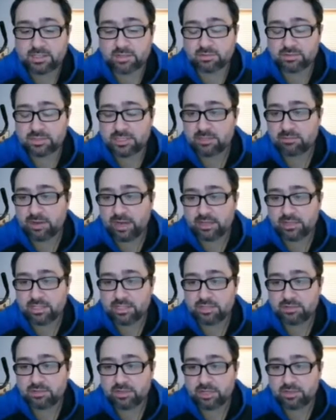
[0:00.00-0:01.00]
don't see why
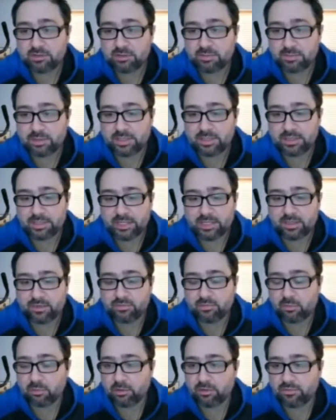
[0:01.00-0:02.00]
this unit couldn't be in, like,
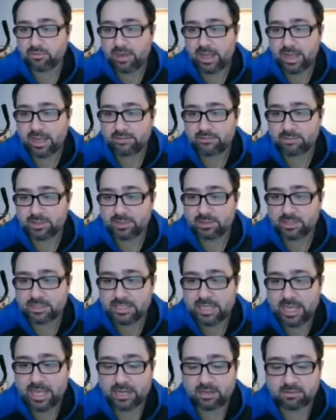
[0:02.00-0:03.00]
the 4 or 5 mil
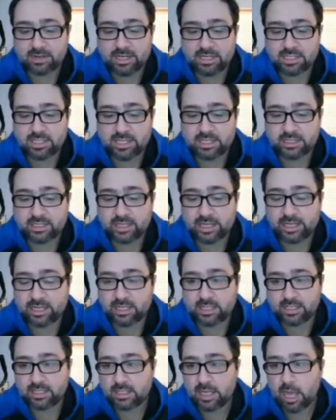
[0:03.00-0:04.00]
attack range in,
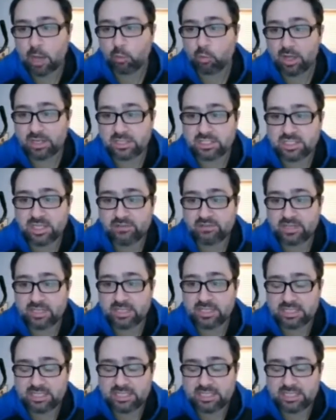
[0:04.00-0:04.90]
like, a 170